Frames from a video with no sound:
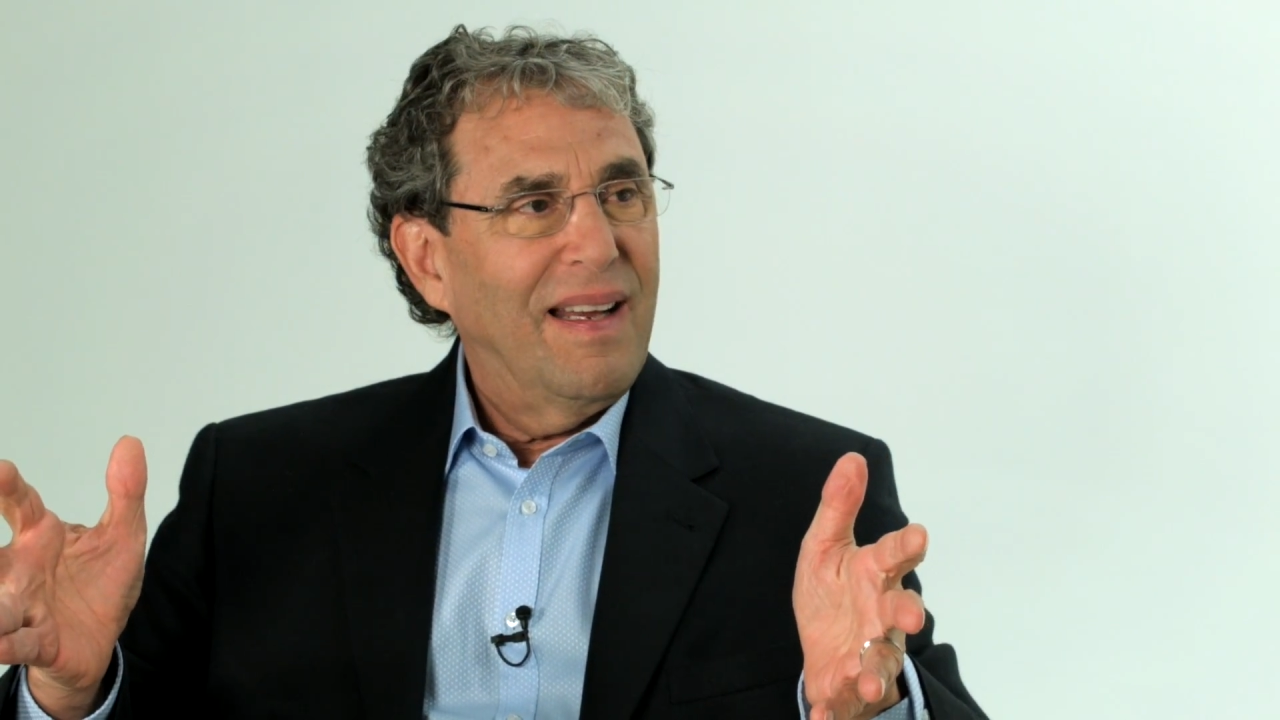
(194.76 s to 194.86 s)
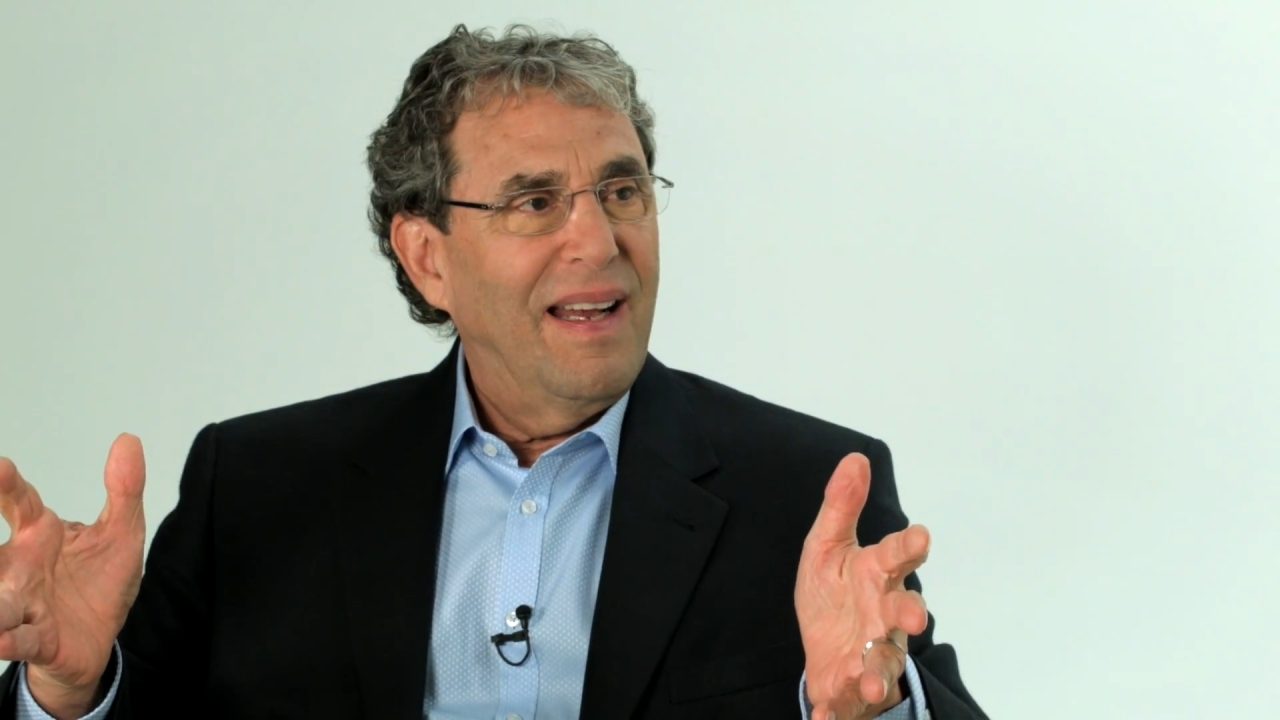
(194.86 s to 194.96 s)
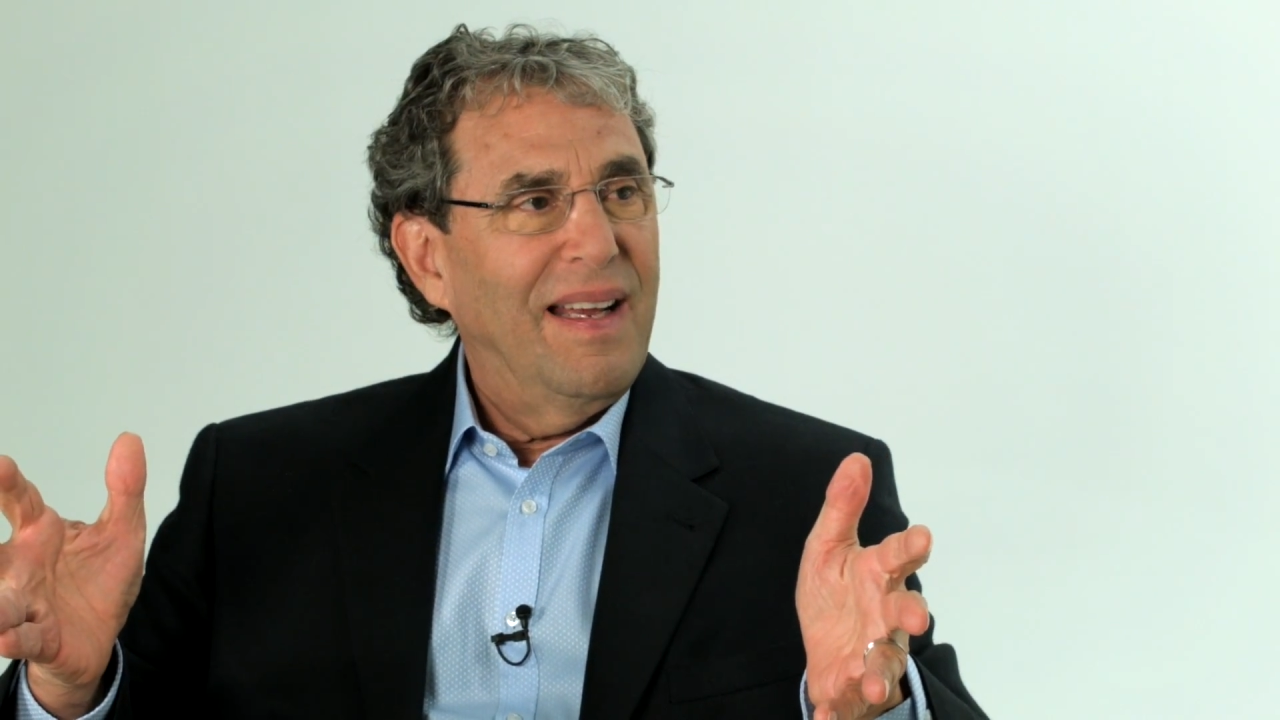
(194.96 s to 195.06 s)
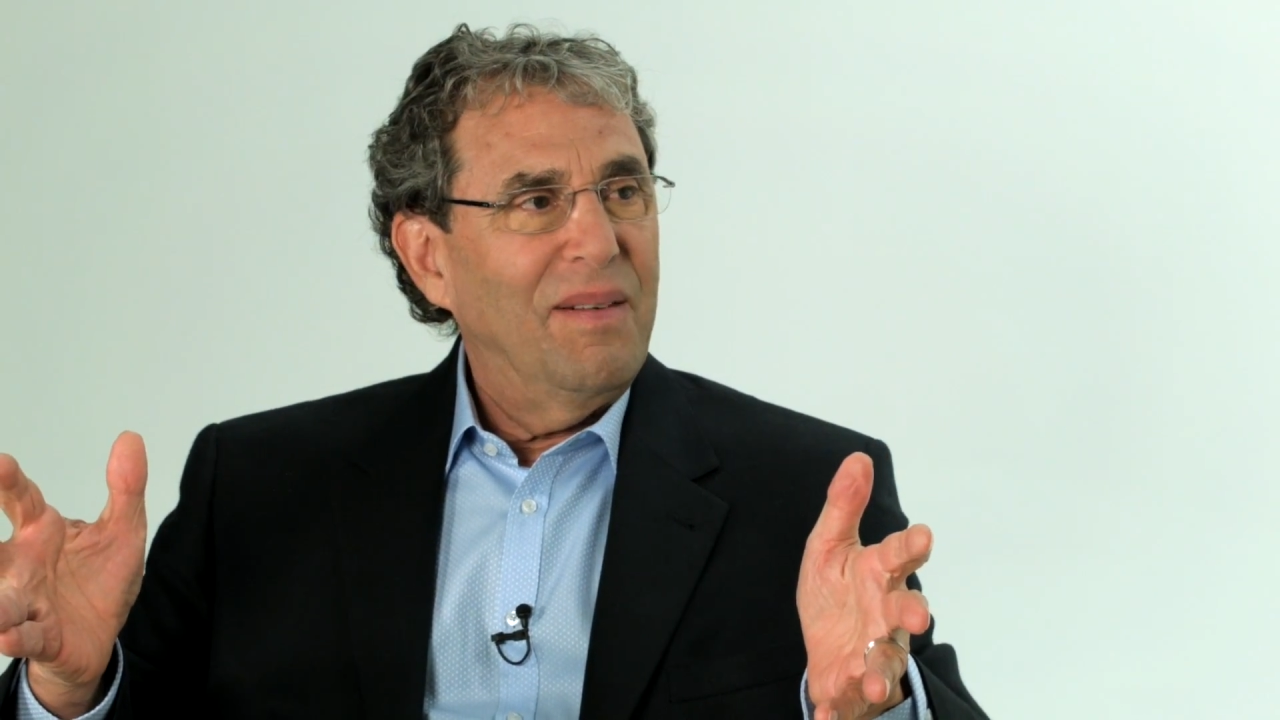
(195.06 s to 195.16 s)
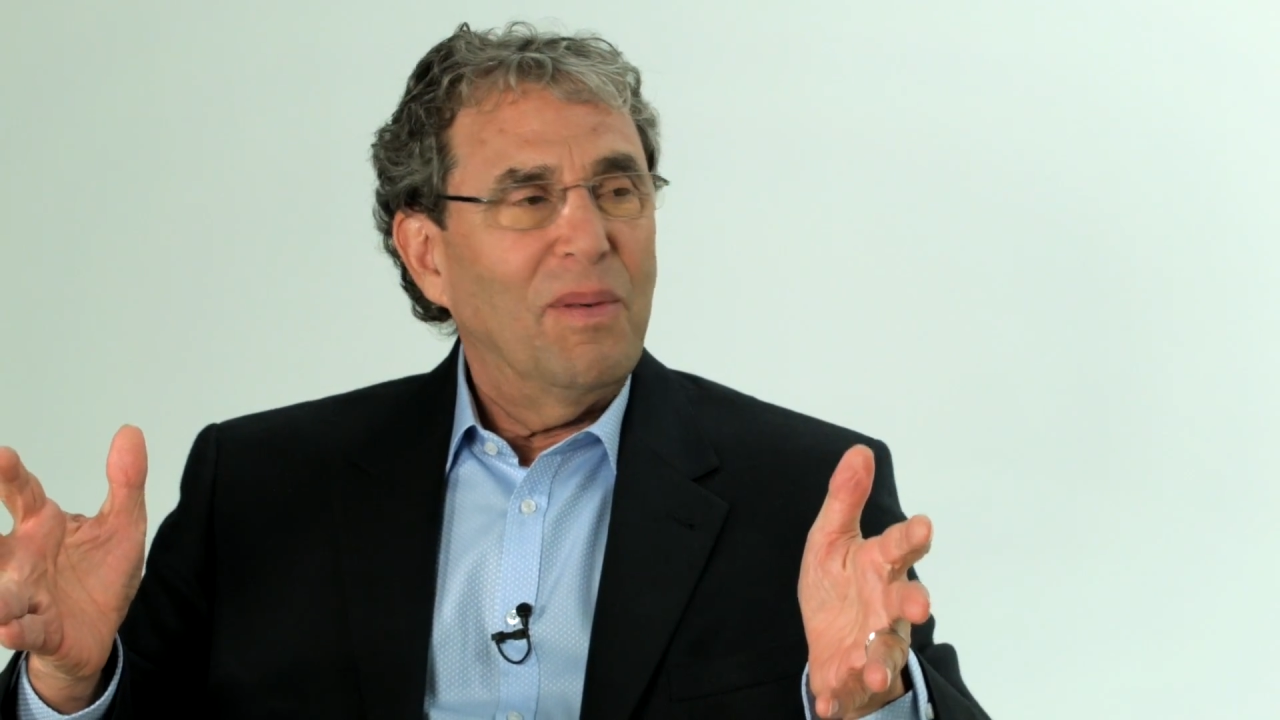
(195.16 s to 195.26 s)

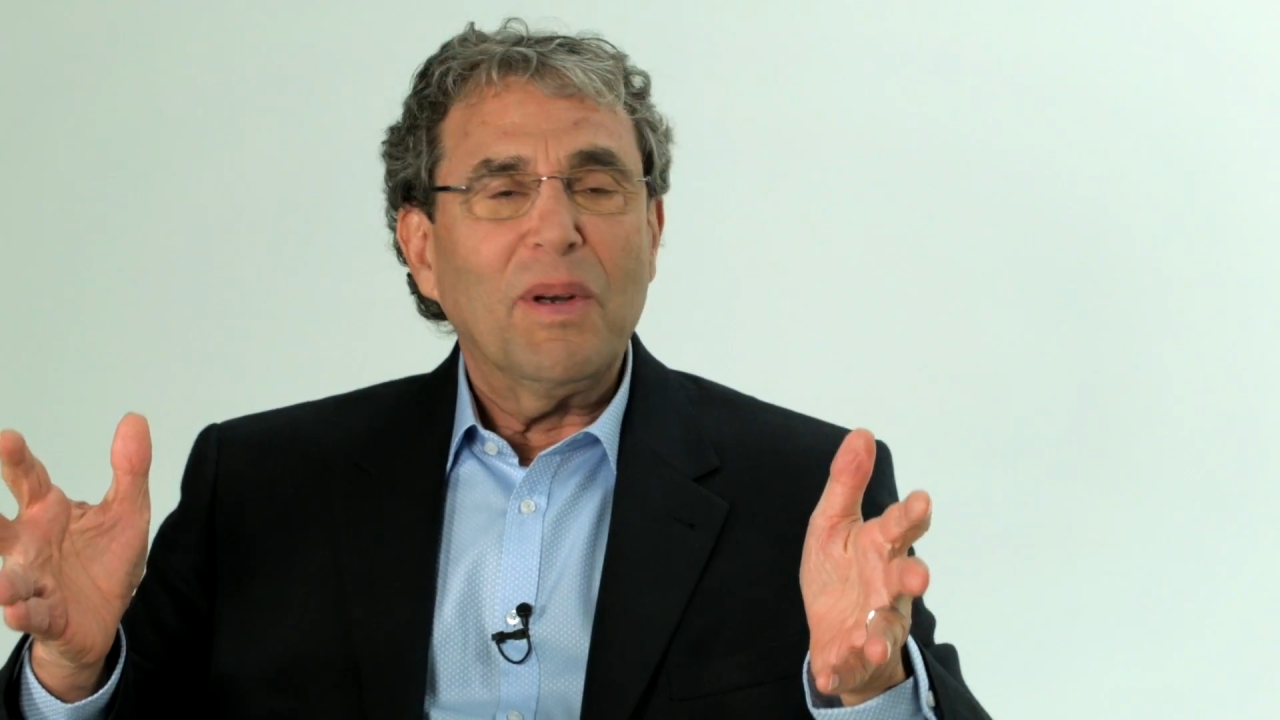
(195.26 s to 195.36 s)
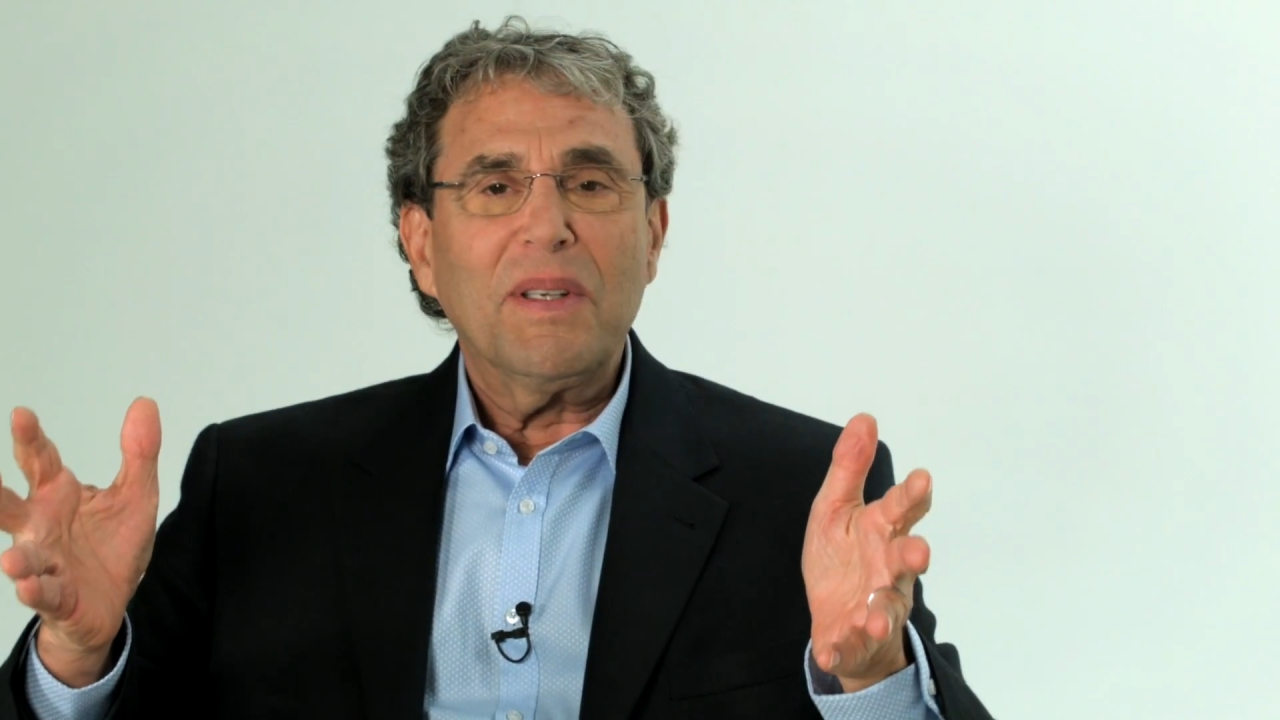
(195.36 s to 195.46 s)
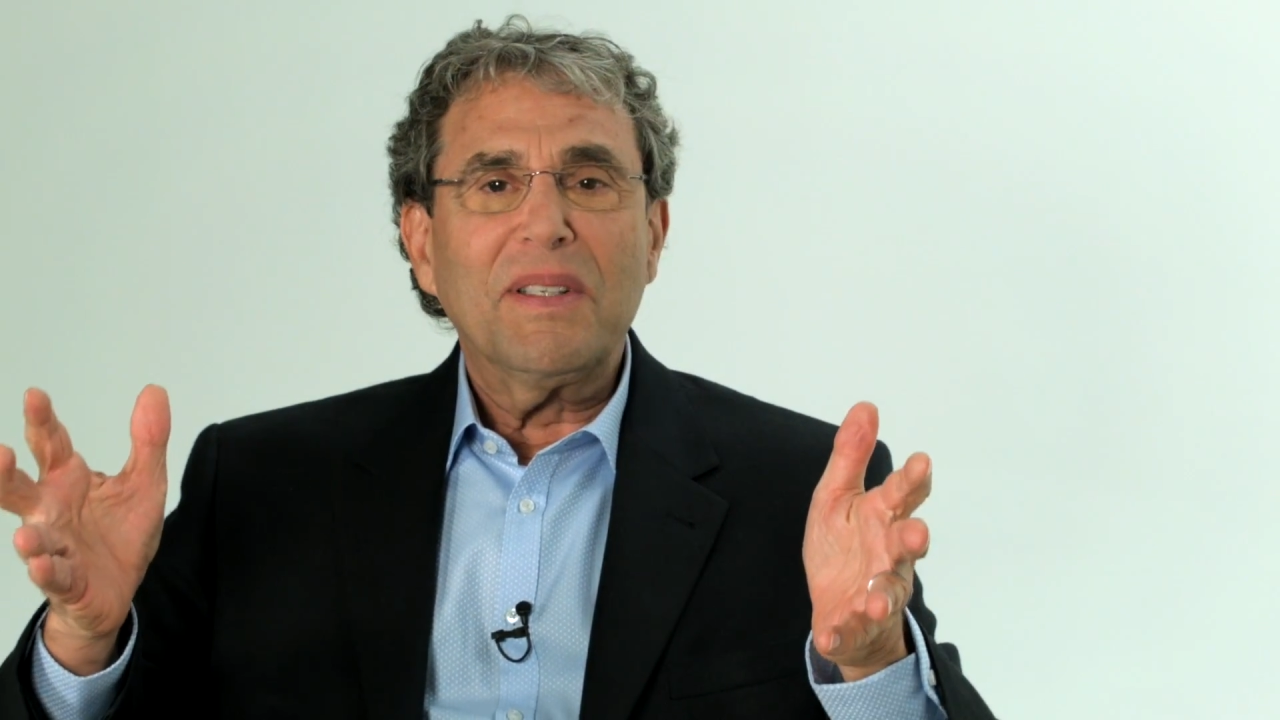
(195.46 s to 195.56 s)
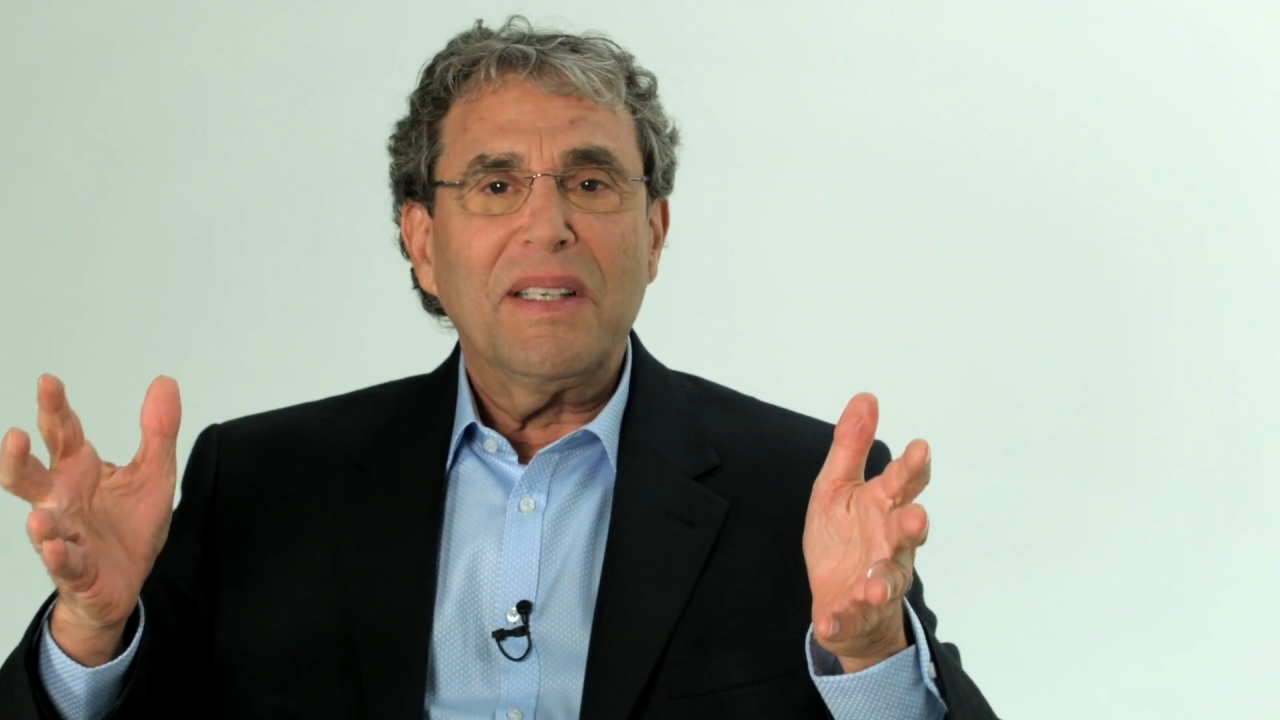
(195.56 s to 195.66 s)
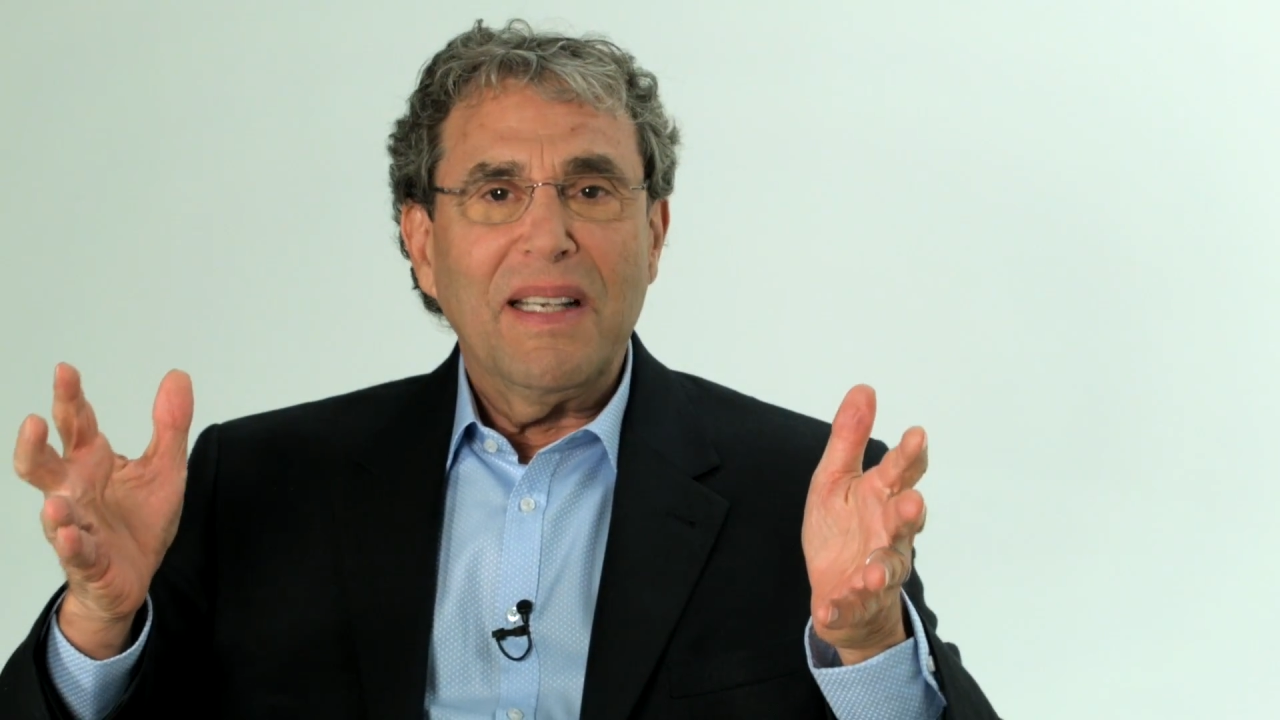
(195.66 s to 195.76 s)
I
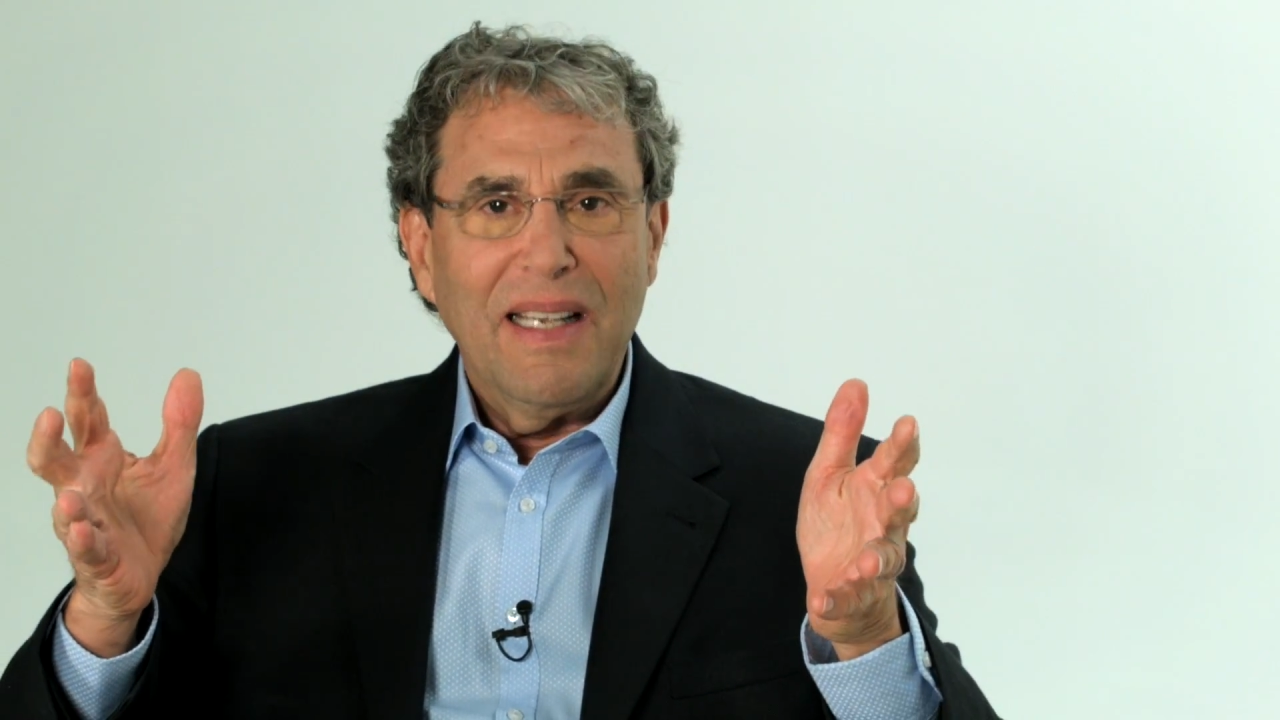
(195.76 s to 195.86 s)
was